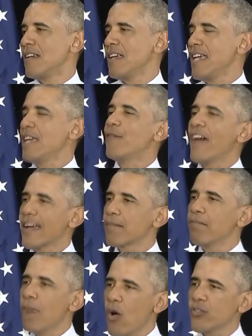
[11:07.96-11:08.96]
In
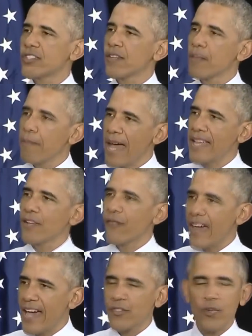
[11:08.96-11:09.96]
fact, most of the
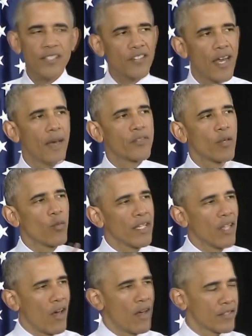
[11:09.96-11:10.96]
manufacturing jobs that we
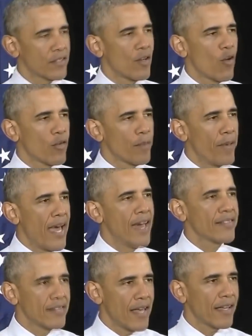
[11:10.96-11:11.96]
lost over the
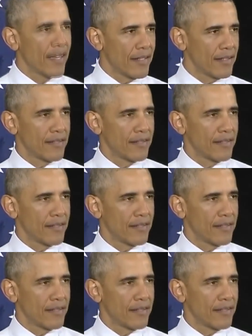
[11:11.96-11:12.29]
past decade,